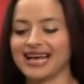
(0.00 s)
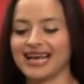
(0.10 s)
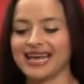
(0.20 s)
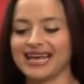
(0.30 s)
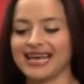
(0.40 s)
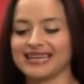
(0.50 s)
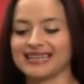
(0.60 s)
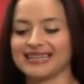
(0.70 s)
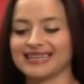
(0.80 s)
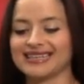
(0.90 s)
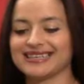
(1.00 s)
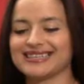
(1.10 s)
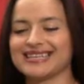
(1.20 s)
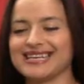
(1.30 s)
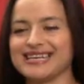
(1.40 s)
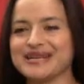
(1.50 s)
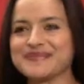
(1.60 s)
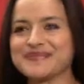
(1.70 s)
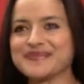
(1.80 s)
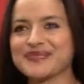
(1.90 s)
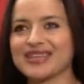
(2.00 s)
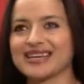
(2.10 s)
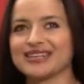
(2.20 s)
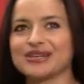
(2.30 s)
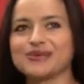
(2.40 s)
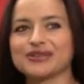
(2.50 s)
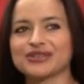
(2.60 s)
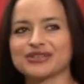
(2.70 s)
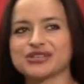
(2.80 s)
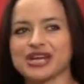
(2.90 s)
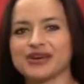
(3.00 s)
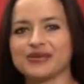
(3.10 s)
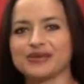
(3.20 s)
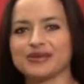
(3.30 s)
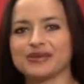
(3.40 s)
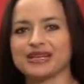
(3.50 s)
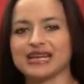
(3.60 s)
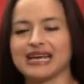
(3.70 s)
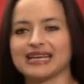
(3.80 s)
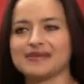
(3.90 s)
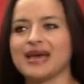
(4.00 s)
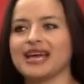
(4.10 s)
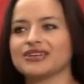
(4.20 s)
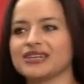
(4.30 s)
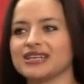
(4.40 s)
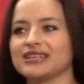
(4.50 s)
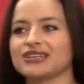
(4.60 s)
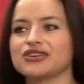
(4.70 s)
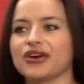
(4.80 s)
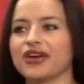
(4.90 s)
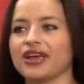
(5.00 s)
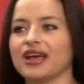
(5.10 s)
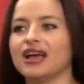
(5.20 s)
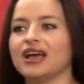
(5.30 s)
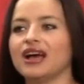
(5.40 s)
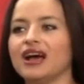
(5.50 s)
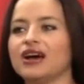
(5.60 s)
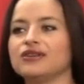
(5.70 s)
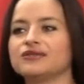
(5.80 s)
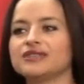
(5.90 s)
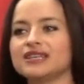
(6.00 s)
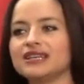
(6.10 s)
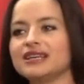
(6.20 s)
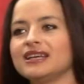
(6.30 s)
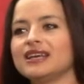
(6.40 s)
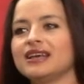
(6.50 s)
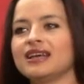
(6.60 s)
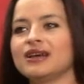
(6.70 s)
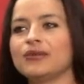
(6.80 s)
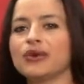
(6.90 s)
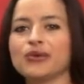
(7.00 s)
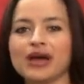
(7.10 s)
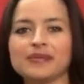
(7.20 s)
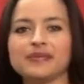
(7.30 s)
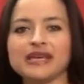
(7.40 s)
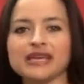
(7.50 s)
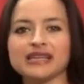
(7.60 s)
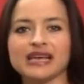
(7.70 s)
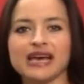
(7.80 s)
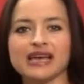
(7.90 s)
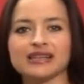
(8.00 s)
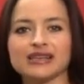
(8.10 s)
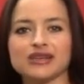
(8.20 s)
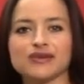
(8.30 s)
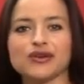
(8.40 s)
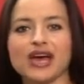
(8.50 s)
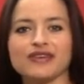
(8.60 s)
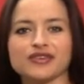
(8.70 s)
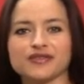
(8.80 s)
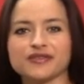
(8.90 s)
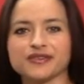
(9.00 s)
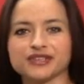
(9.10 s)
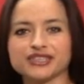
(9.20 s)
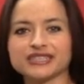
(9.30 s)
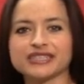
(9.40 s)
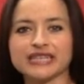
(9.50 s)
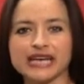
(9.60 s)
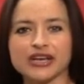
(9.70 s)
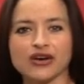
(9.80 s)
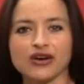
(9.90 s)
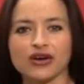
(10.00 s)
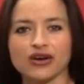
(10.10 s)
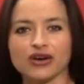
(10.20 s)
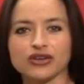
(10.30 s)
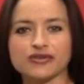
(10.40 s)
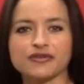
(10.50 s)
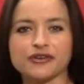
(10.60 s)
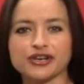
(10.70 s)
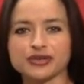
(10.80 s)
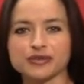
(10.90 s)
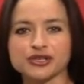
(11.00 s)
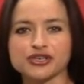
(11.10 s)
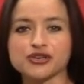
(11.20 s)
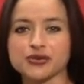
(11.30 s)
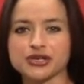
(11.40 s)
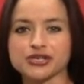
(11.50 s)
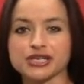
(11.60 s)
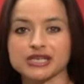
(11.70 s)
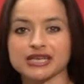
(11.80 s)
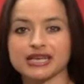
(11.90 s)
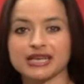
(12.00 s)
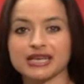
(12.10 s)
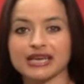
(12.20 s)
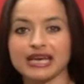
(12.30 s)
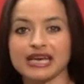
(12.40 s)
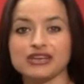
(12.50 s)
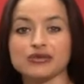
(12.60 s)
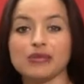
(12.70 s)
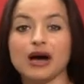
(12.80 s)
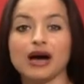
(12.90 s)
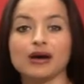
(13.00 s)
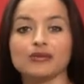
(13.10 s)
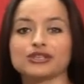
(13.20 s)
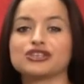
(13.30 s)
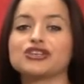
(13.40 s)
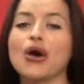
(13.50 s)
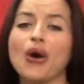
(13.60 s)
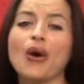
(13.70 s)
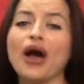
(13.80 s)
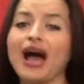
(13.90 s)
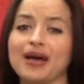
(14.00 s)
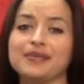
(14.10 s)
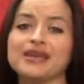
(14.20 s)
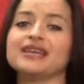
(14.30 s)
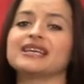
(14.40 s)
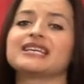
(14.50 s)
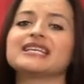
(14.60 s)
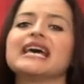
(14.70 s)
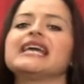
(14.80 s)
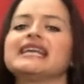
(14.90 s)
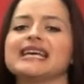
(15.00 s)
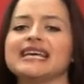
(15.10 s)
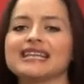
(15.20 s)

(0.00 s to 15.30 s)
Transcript: and she was just sharing with me, like, imagine the story of what would have been that if you have your first cycle, your first menstruation, and your mom was so happy and excited,